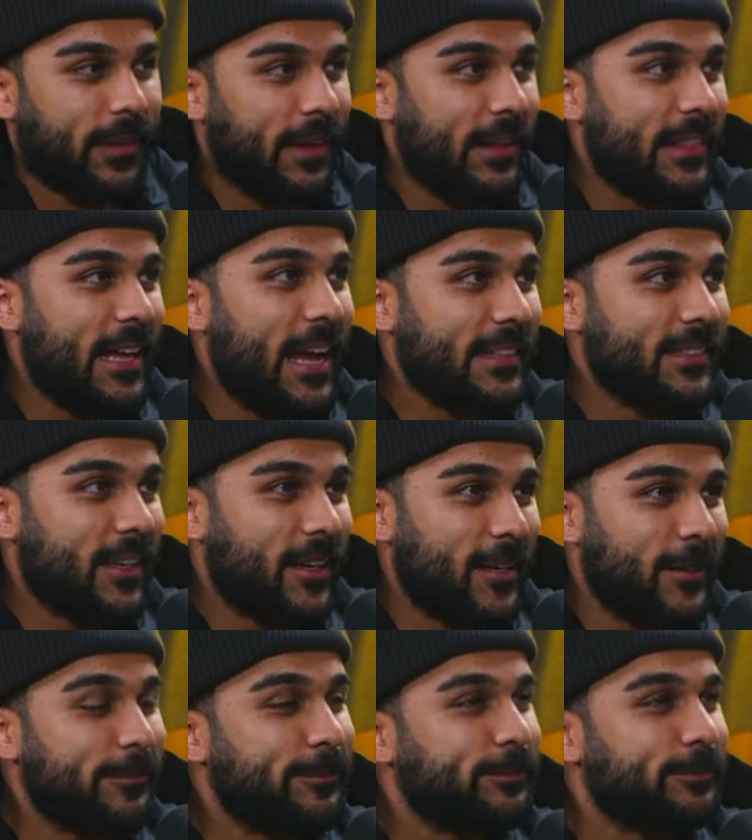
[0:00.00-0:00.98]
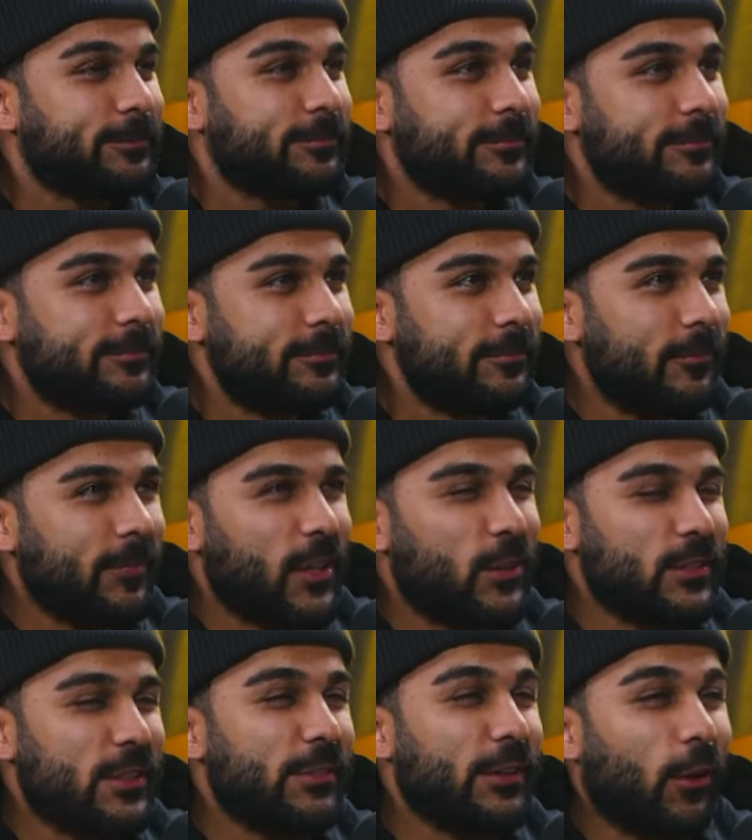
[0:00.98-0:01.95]
at that time, I
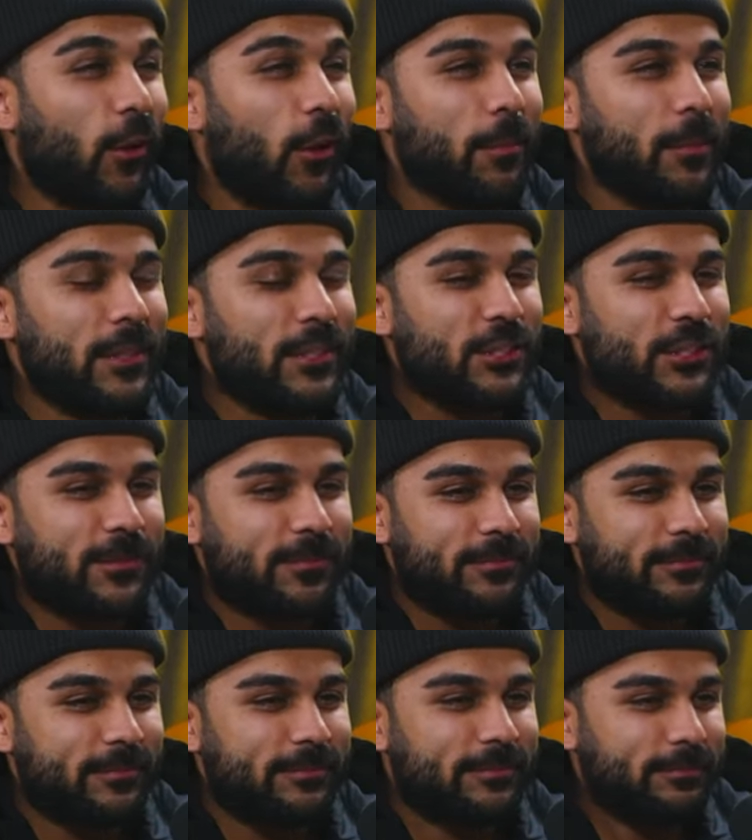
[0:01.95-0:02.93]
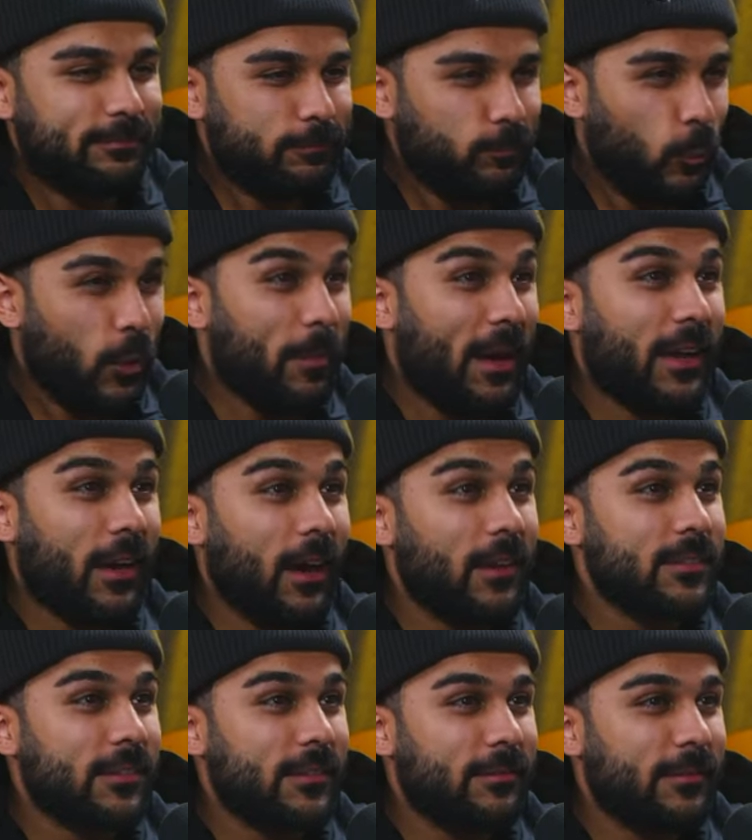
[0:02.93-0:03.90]
was living in Long Beach with my
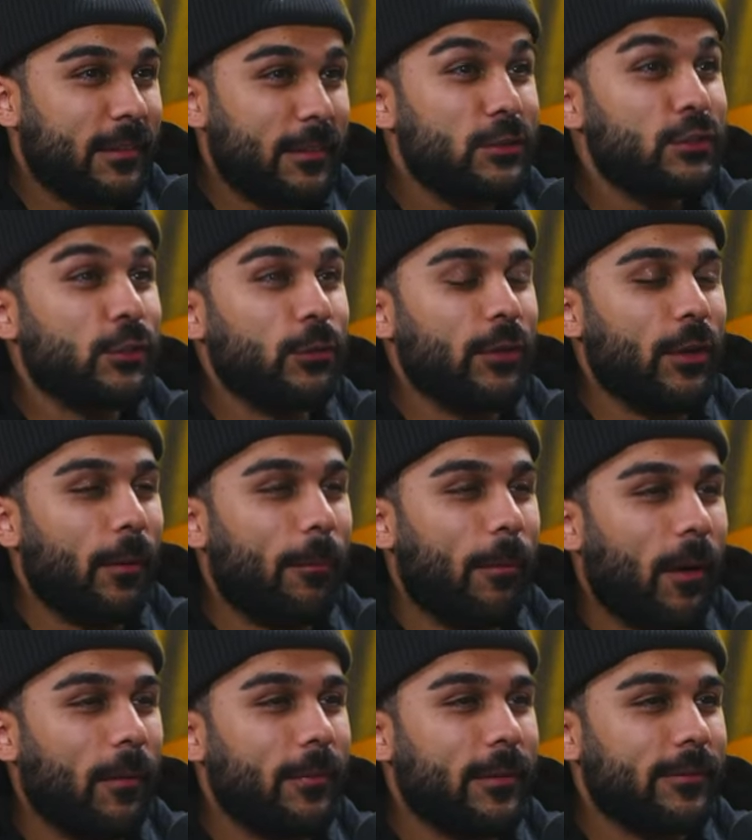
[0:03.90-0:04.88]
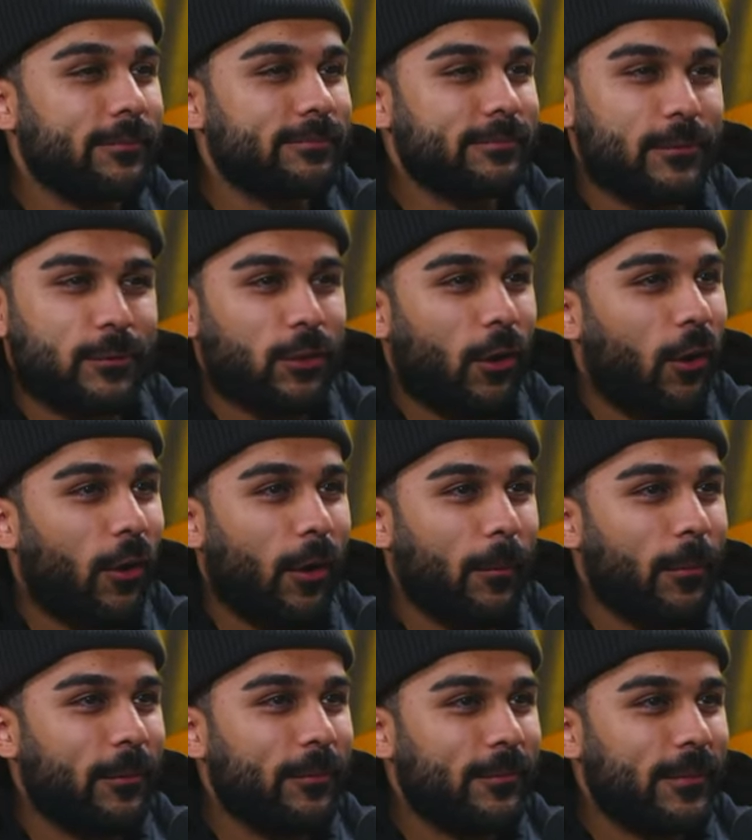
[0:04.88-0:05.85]
cousin in a studio apartment. It was
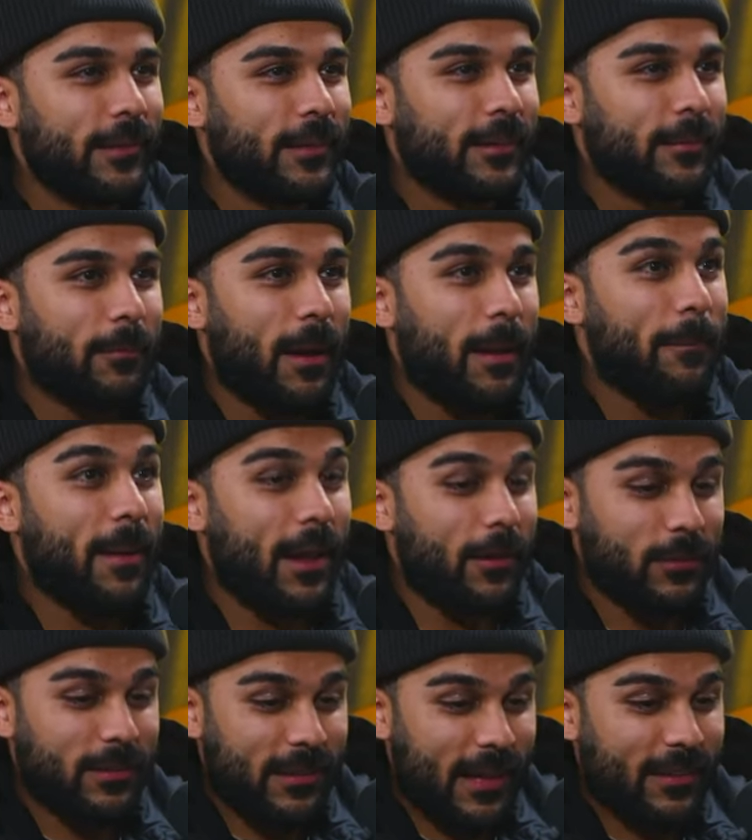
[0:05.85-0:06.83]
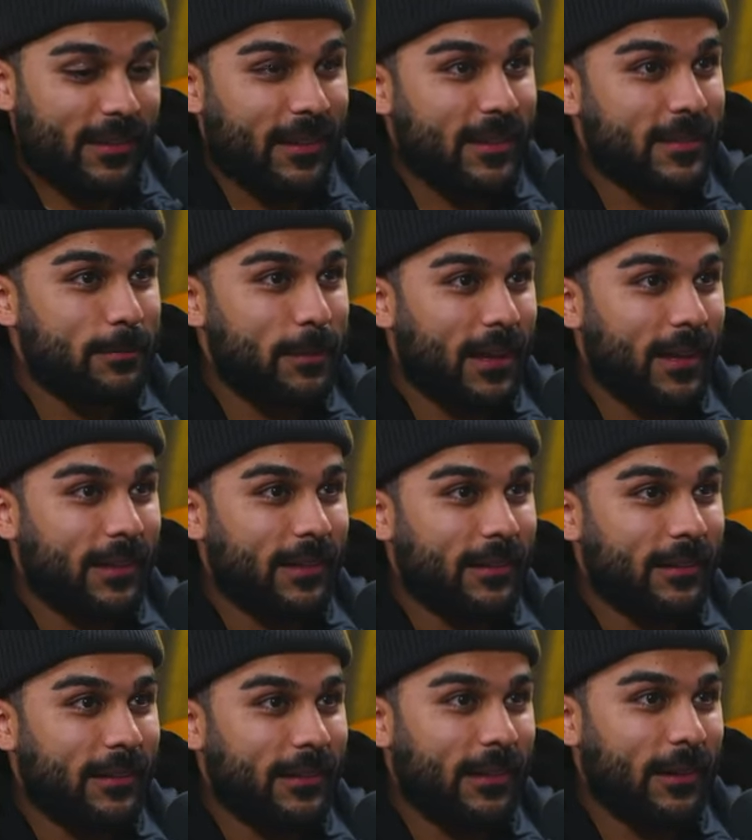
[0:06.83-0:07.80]
horrible. My bed was next to his bed.
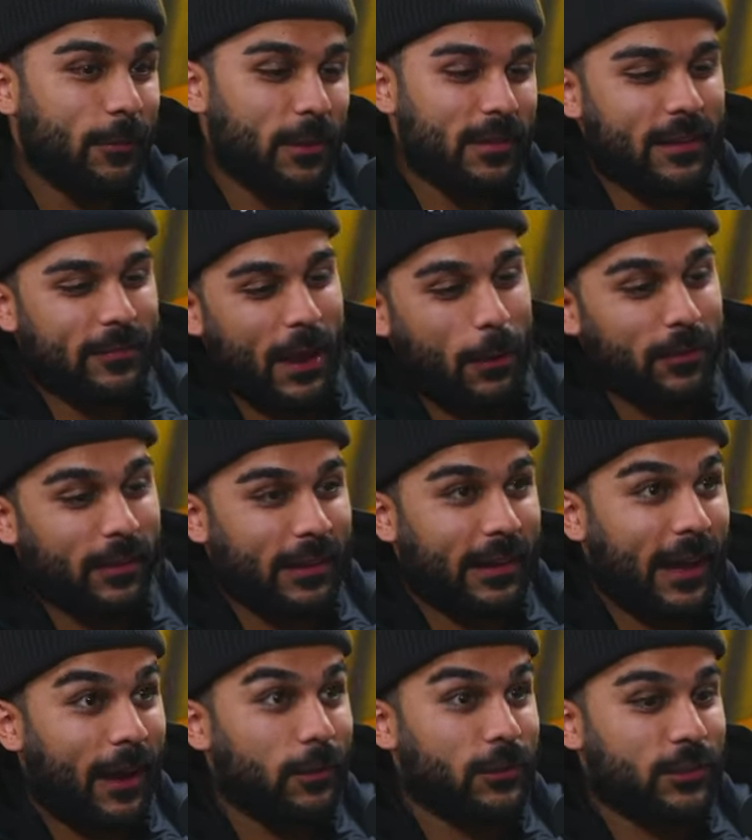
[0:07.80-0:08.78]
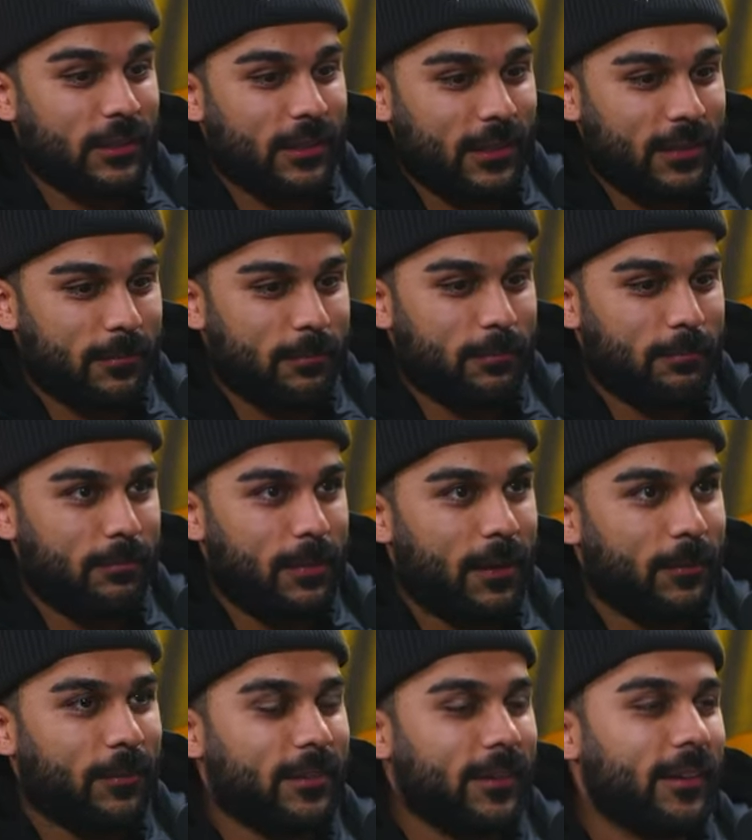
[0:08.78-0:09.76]
it wasn't even I was on a couch and his
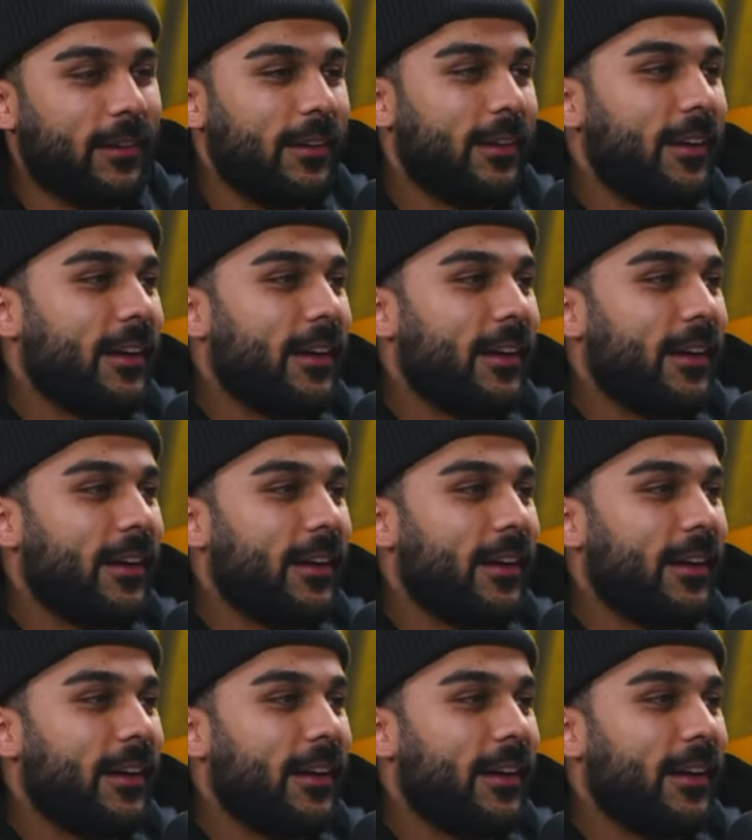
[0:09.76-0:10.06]
bed was here.